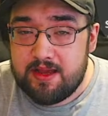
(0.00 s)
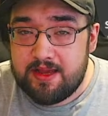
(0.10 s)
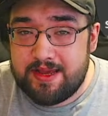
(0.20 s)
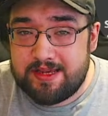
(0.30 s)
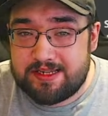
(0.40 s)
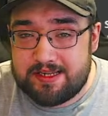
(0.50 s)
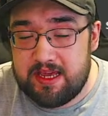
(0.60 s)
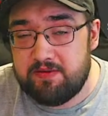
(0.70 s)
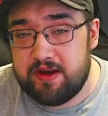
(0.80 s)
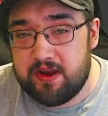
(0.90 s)
is
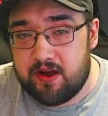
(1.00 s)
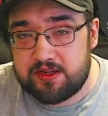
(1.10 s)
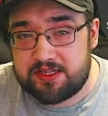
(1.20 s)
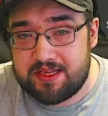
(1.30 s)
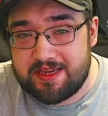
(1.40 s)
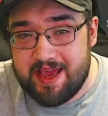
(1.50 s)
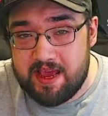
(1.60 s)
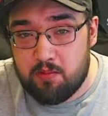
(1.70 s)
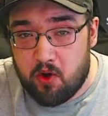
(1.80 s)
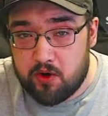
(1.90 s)
giving us the
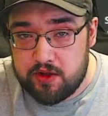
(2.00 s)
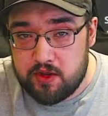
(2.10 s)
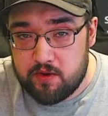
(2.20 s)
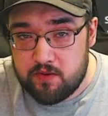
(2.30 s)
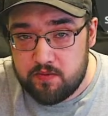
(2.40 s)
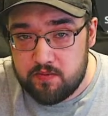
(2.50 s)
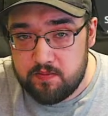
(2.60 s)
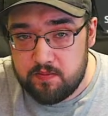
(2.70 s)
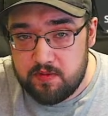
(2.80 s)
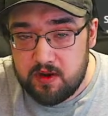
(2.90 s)
game audio
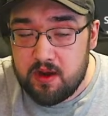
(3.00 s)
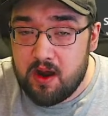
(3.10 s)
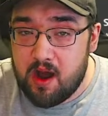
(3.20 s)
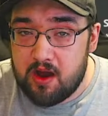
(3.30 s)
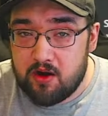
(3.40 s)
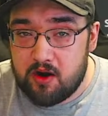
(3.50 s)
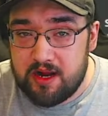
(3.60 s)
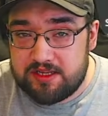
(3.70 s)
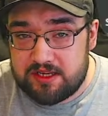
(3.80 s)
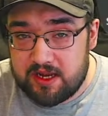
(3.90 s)
on our
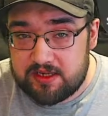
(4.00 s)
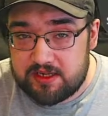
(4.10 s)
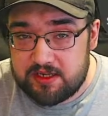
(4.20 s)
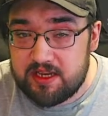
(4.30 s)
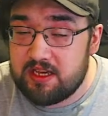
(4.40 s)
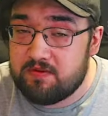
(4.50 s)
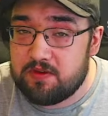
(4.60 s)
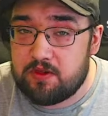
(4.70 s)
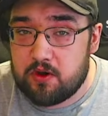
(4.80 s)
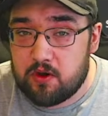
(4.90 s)
headsets, even
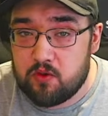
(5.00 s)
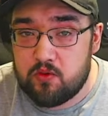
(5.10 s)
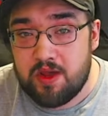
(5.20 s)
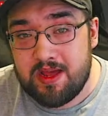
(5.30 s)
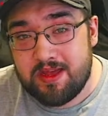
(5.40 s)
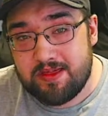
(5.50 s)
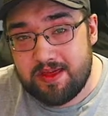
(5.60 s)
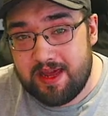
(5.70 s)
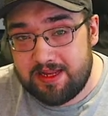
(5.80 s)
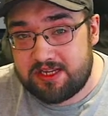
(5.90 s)
though the
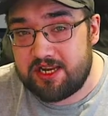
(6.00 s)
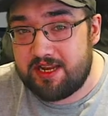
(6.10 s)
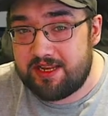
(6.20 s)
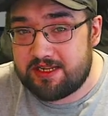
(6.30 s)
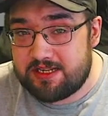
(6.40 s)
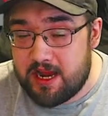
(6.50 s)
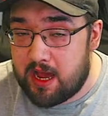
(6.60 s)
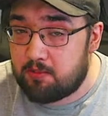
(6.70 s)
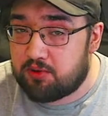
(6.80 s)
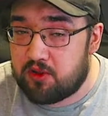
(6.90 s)
headset is not
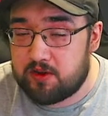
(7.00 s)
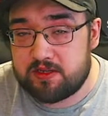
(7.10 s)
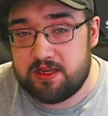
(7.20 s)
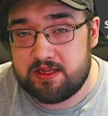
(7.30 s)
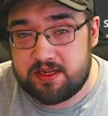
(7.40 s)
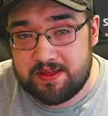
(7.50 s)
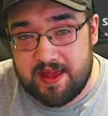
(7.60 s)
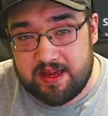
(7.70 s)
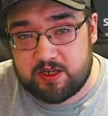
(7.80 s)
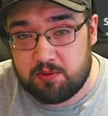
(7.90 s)
plugged into the
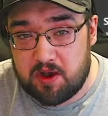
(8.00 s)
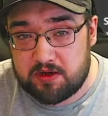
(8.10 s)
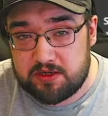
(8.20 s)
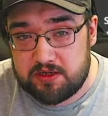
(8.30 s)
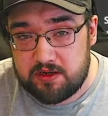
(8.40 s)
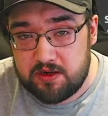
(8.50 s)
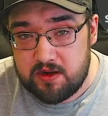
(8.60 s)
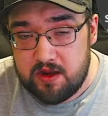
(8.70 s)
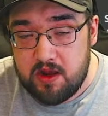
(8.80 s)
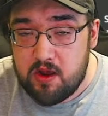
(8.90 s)
Xbox.
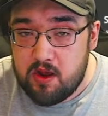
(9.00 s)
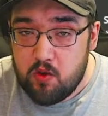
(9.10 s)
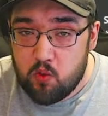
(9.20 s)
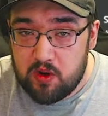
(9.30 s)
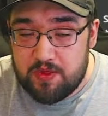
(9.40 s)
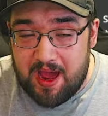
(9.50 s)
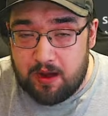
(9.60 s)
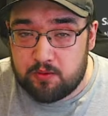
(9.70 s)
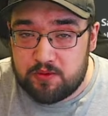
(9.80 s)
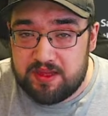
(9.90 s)

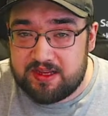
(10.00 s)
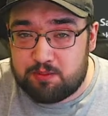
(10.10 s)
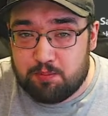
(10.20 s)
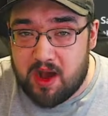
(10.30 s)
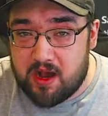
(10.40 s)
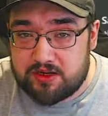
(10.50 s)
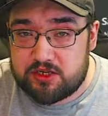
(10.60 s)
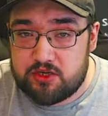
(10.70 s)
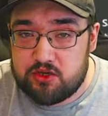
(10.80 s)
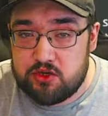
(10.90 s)
Without this box,
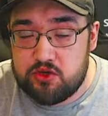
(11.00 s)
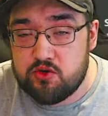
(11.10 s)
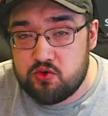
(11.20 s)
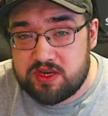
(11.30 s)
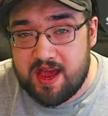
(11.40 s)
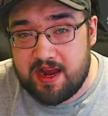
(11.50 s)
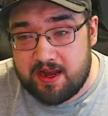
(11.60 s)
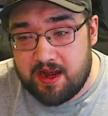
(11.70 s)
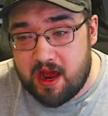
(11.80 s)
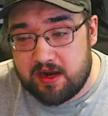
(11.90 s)
you
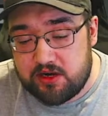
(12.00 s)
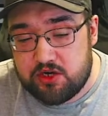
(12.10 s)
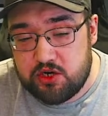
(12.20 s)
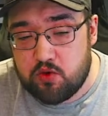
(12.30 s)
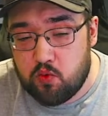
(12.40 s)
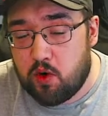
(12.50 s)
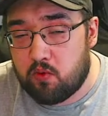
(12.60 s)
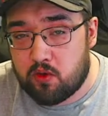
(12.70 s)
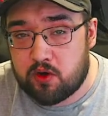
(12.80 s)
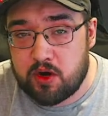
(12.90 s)
cannot do what
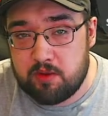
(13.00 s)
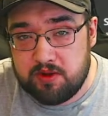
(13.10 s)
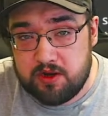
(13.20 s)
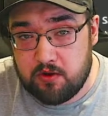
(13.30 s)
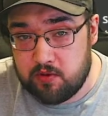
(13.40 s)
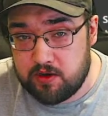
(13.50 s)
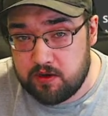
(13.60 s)
we're going to be doing.